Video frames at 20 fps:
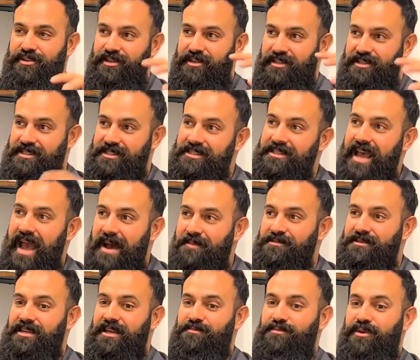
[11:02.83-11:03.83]
It
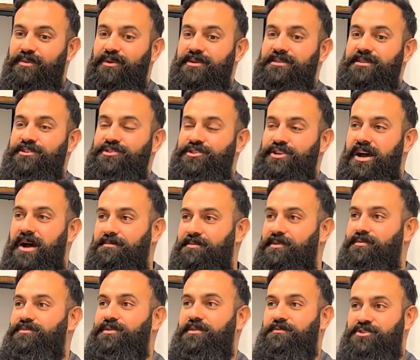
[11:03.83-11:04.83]
stamps it, but once the,
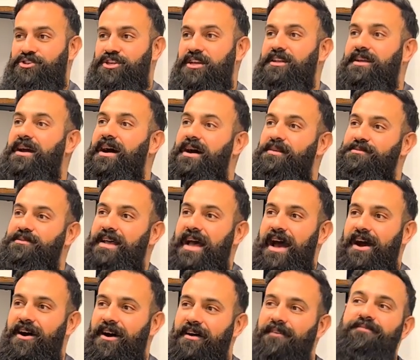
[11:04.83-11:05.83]
geom- the sheet comes
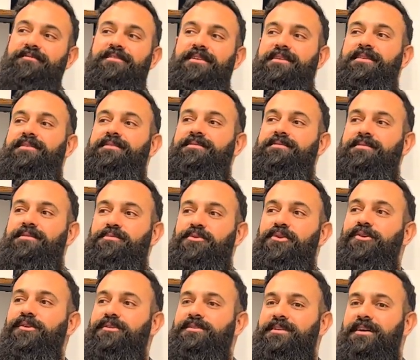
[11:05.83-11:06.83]
off the, the
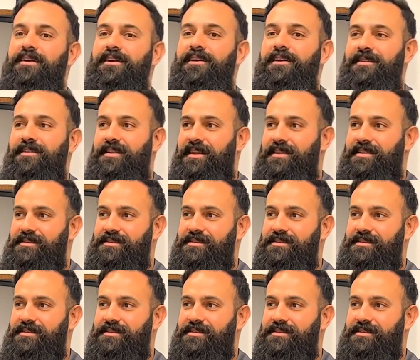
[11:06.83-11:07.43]
mold, then